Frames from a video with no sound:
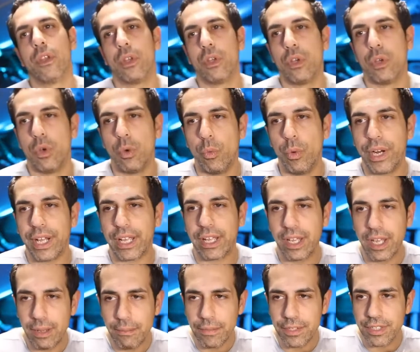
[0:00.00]
when it
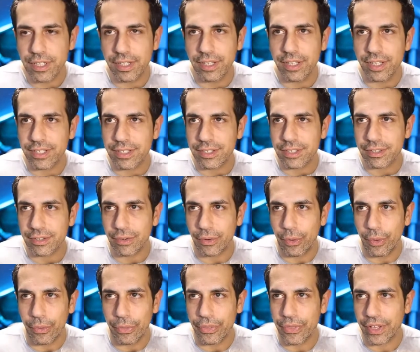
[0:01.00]
comes to this
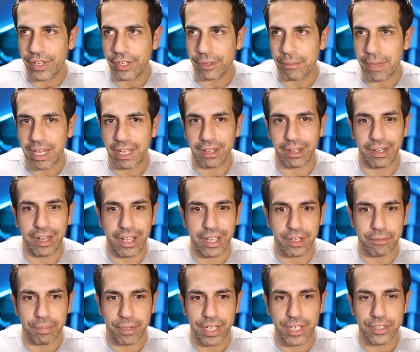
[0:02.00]
whole thing about
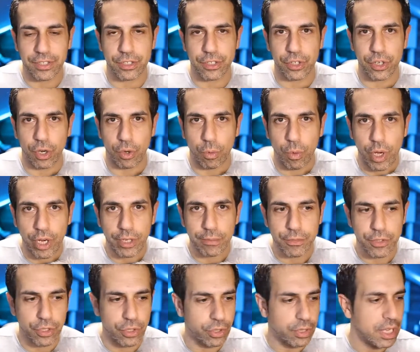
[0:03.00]
laying places you don't want them
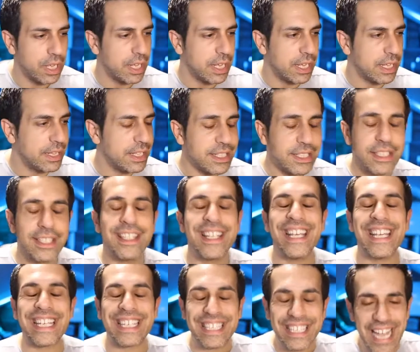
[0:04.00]
to, this is the
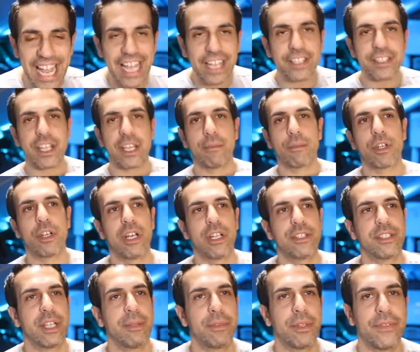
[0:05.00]
exact same
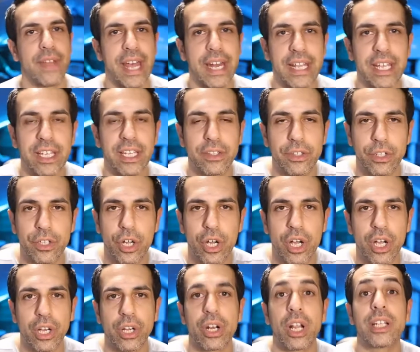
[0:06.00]
concept of how do you get the
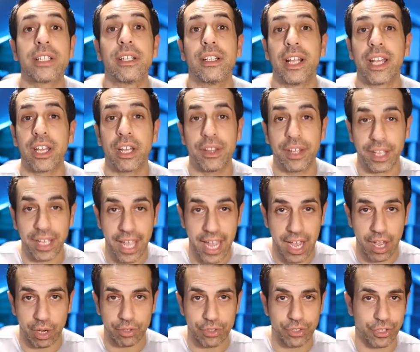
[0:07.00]
dog not to lay on the
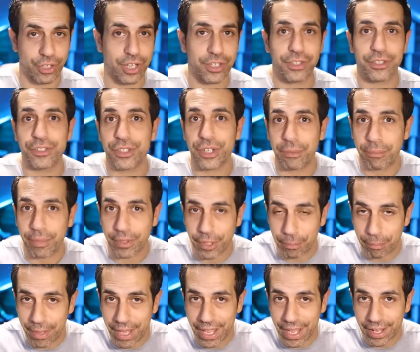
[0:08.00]
couch or not to jump on the
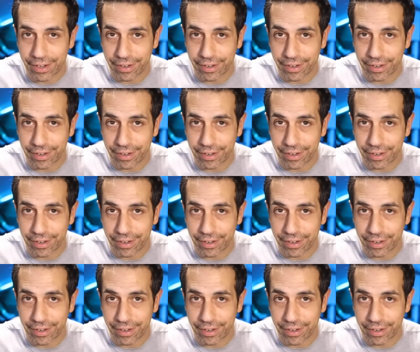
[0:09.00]
bed,